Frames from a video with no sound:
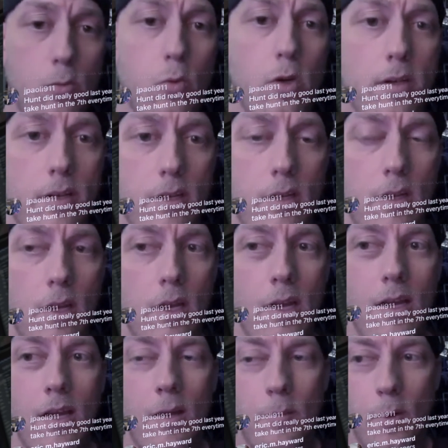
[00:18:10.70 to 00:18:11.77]
you would.
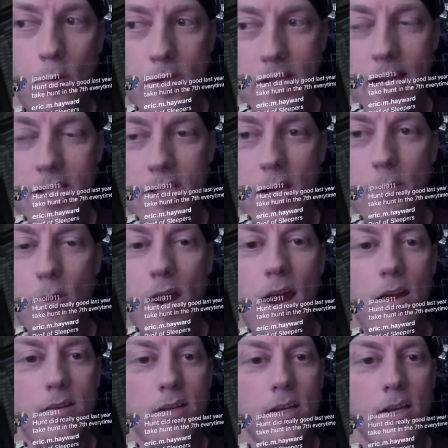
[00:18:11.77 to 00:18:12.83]
But with AJ
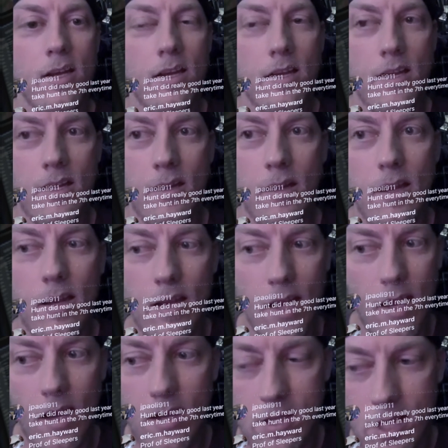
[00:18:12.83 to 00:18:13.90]
Brown,
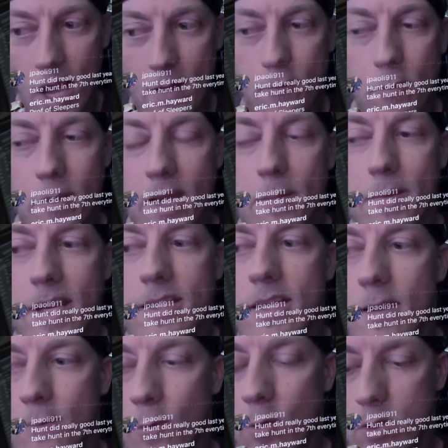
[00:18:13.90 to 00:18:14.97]
aside from him, in
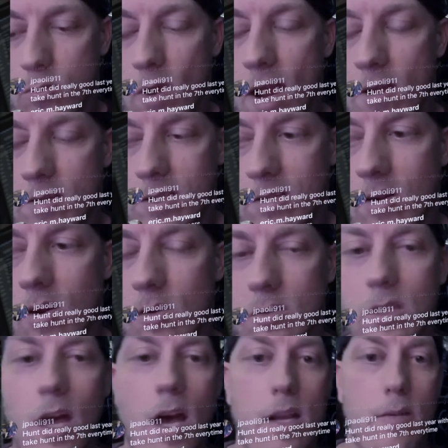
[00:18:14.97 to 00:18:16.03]
that fourth round, there are a
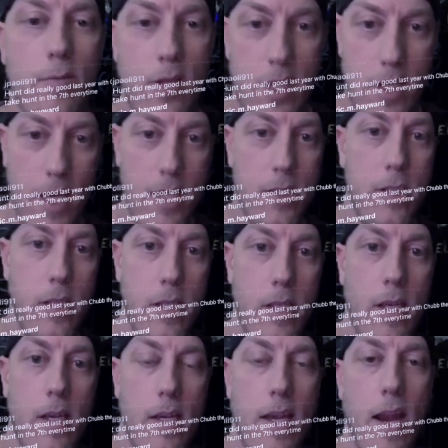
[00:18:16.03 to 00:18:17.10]
lot of
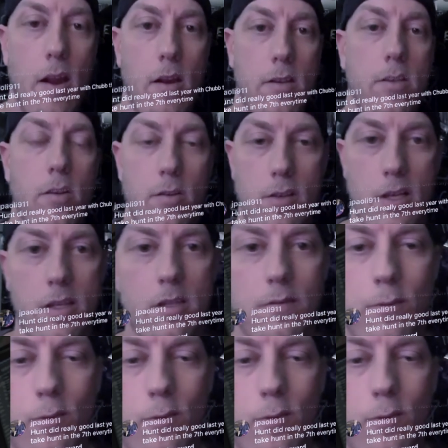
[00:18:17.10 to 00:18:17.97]
sketchy characters in